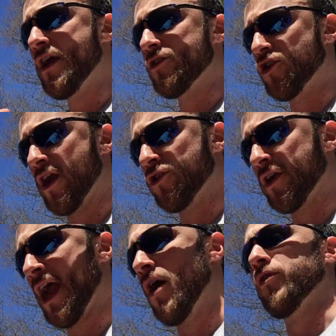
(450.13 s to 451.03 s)
changing
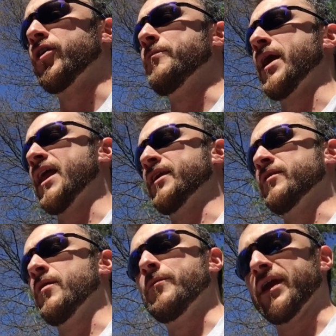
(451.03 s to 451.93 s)
how the
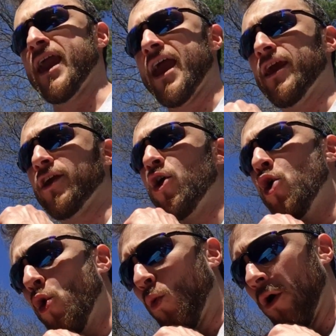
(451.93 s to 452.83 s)
companion mechanic
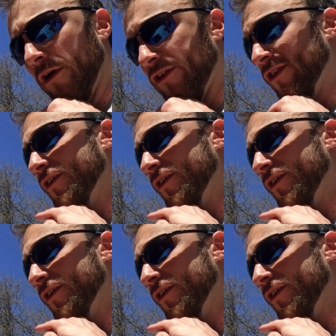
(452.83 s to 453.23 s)
works.